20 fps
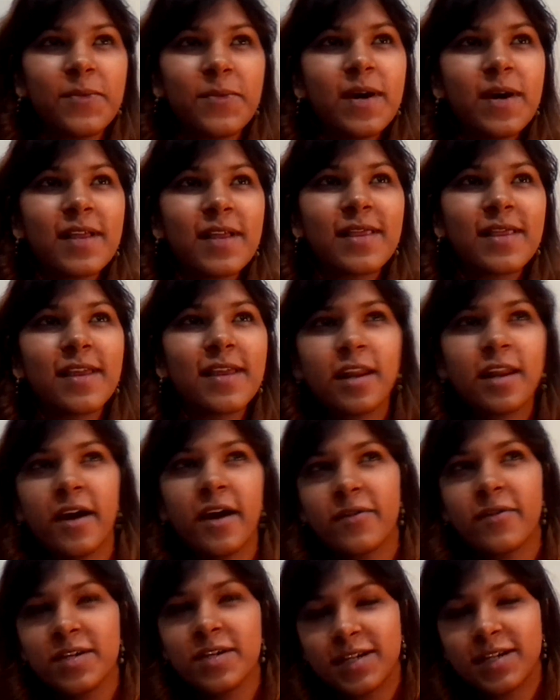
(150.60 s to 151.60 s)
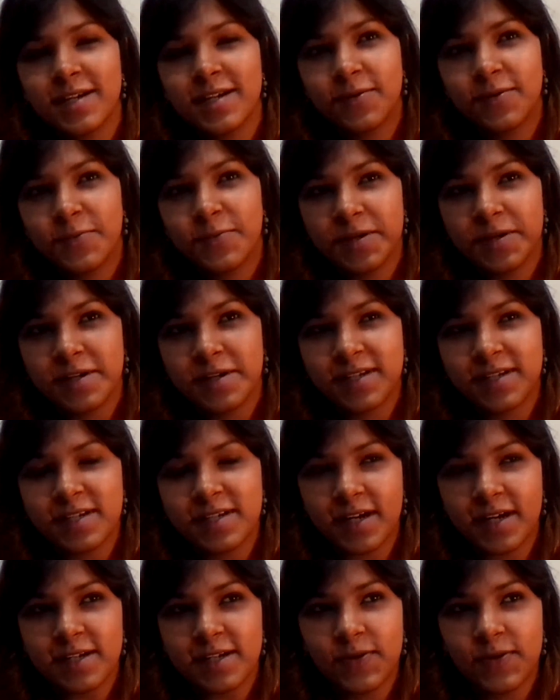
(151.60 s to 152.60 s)
Well, an average day at work
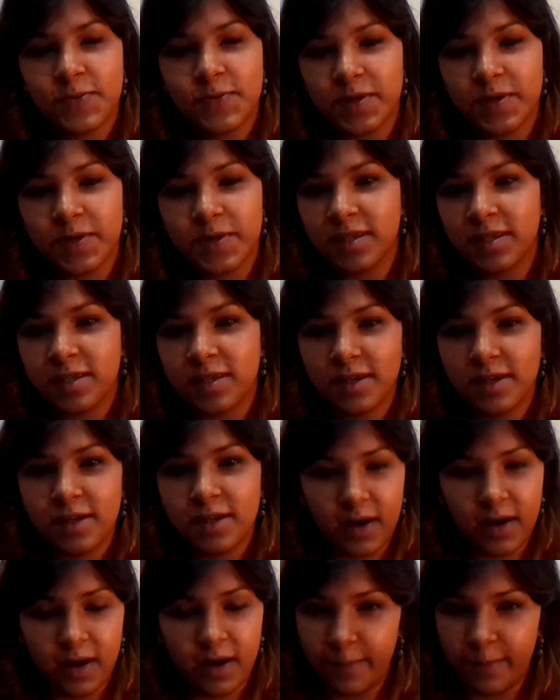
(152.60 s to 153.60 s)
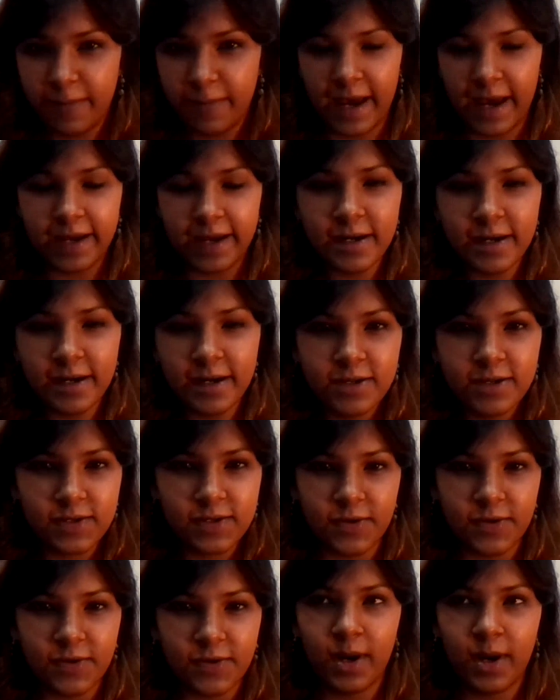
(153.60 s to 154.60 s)
starts with a plan.
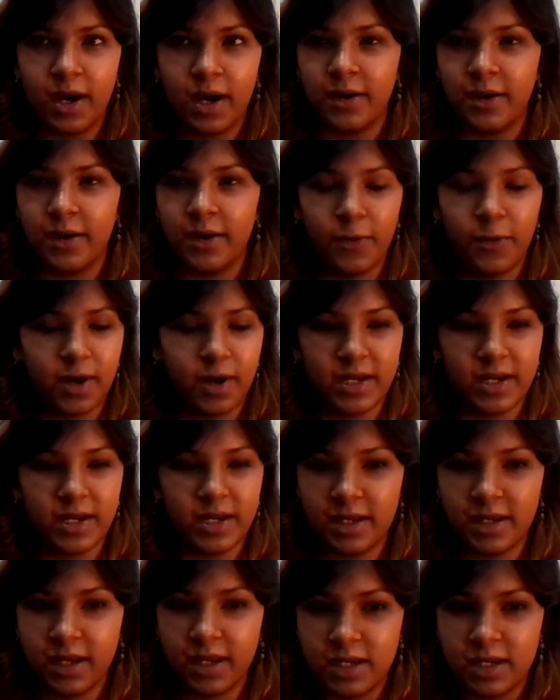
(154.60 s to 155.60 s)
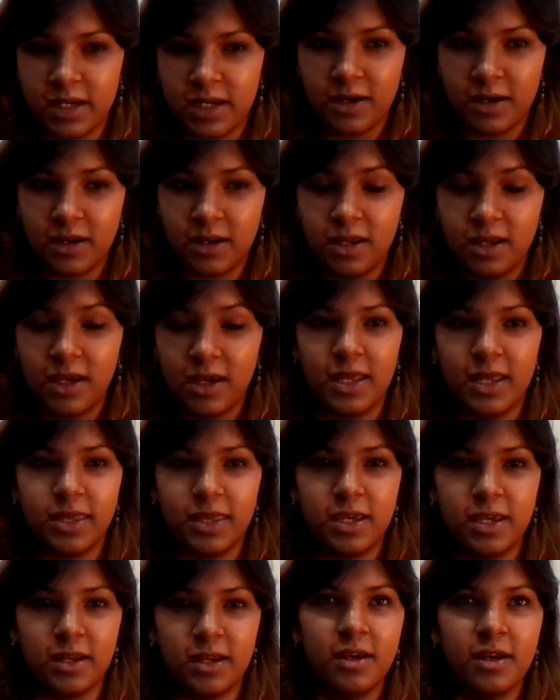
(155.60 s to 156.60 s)
So, what I need to get done today,
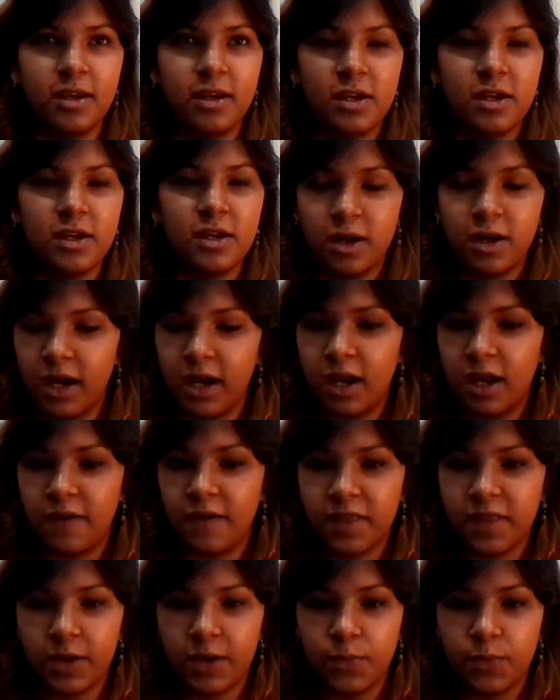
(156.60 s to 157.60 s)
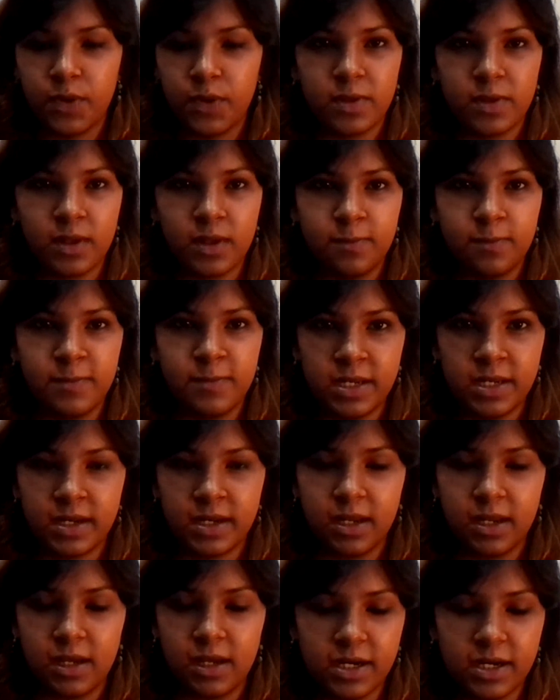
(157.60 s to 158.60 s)
and then right after that, we will meet.
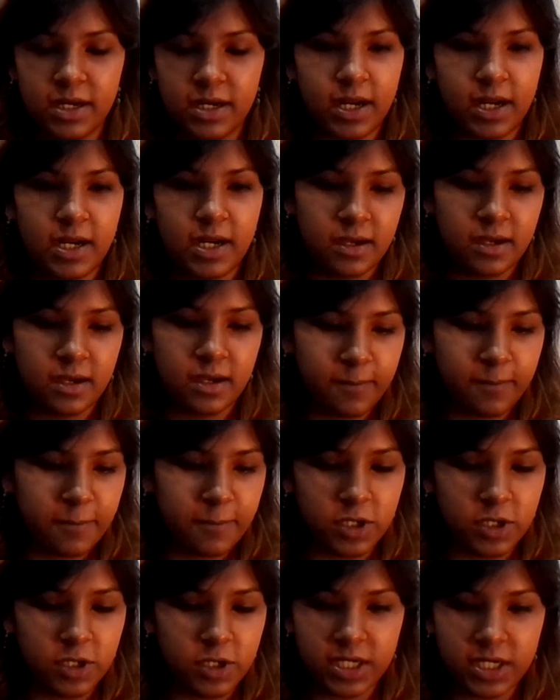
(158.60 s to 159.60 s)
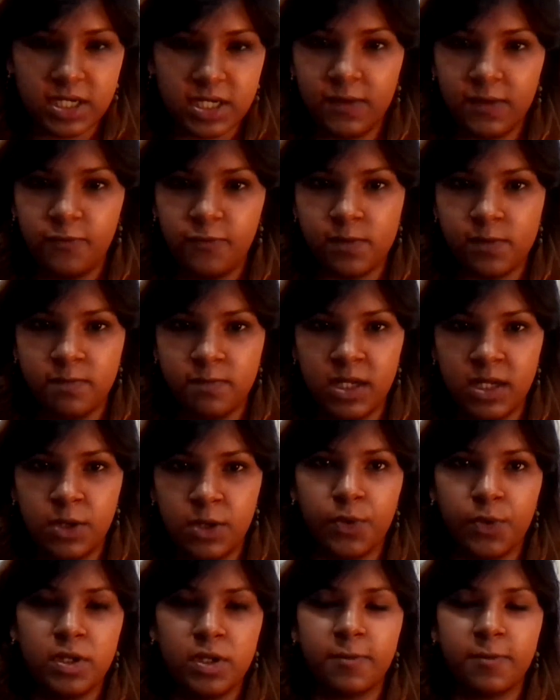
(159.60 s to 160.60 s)
The entire project team will meet
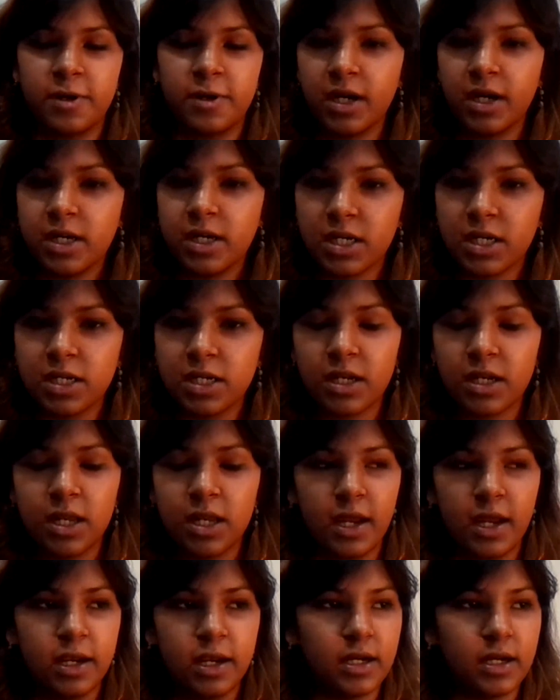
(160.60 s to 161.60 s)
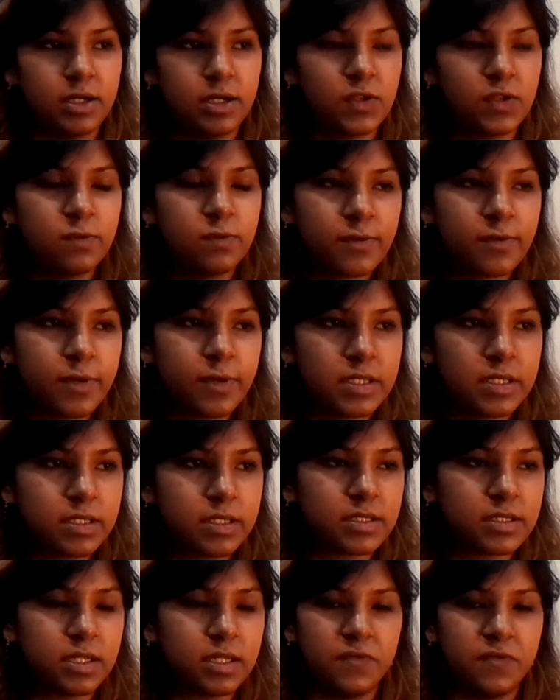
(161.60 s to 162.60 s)
with production and our
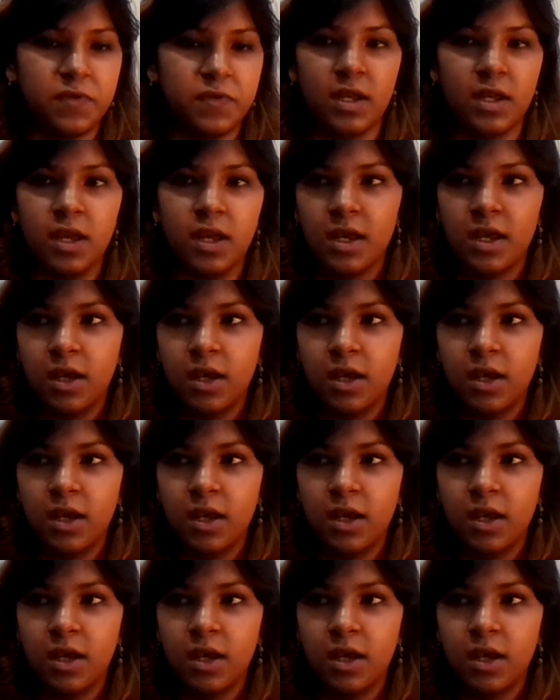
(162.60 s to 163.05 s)
supervisors, and we